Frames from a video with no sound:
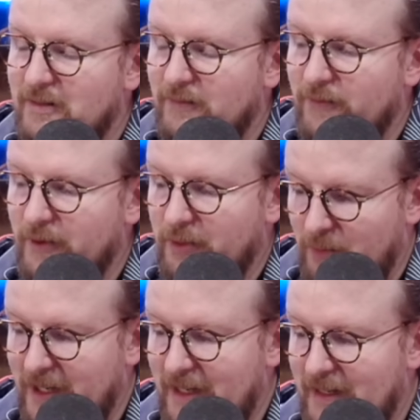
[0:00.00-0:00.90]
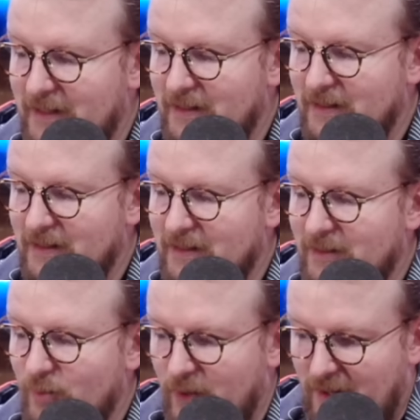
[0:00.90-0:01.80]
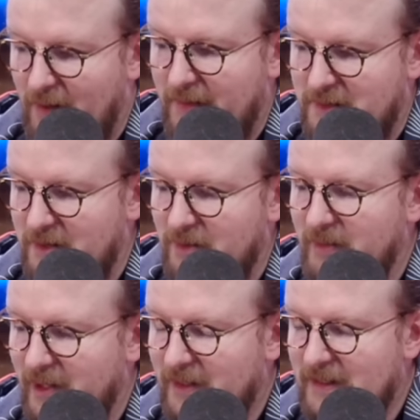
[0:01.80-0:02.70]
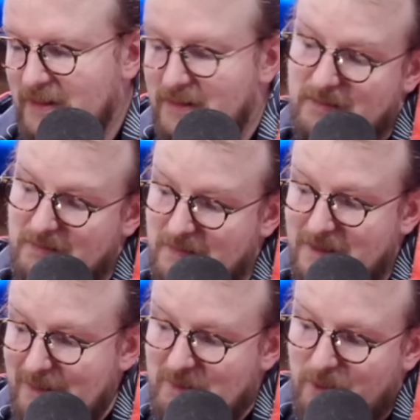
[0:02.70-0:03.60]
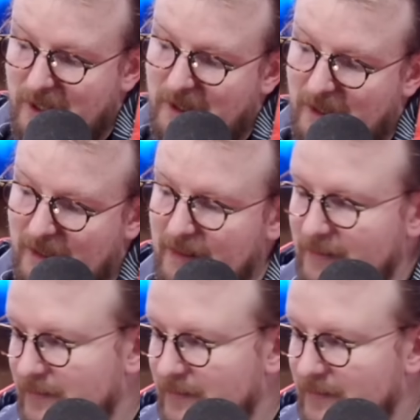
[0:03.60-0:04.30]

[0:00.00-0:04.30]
for 3 with all those other abilities. Seems pretty good.